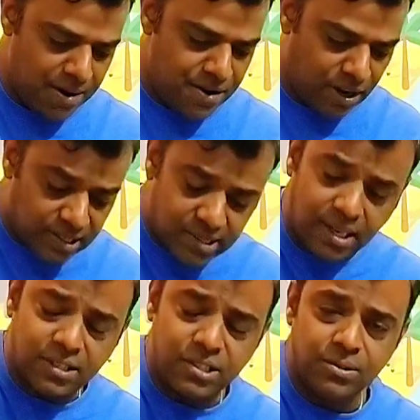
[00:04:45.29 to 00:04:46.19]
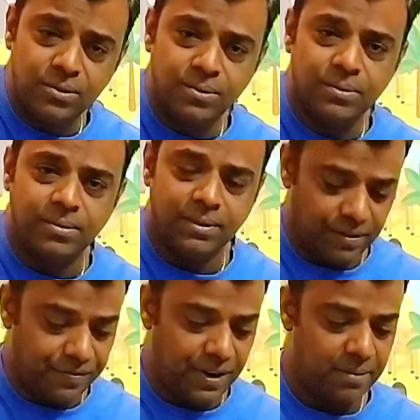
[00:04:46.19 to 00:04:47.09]
not stuck to
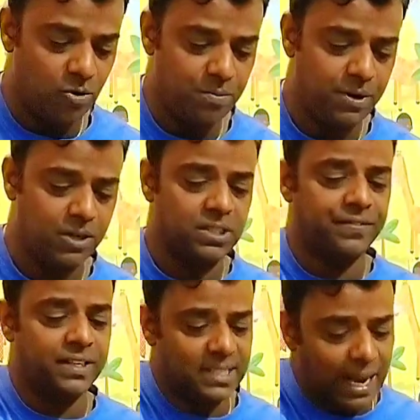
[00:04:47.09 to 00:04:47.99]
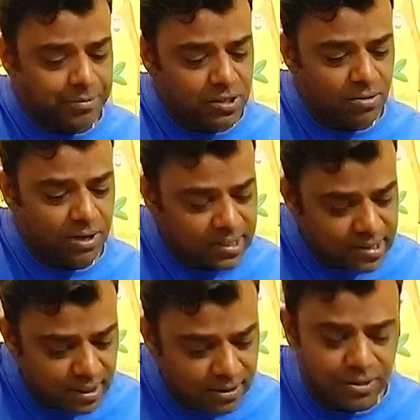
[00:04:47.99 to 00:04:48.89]
the fretboard, because if it is absolutely
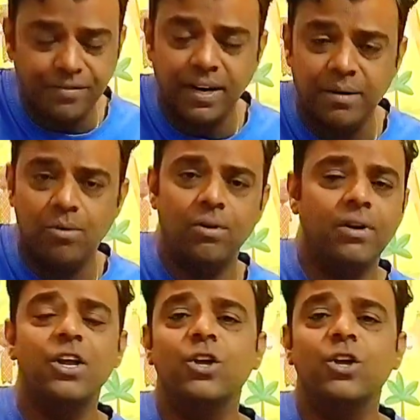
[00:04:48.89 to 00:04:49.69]
stuck to the fretboard,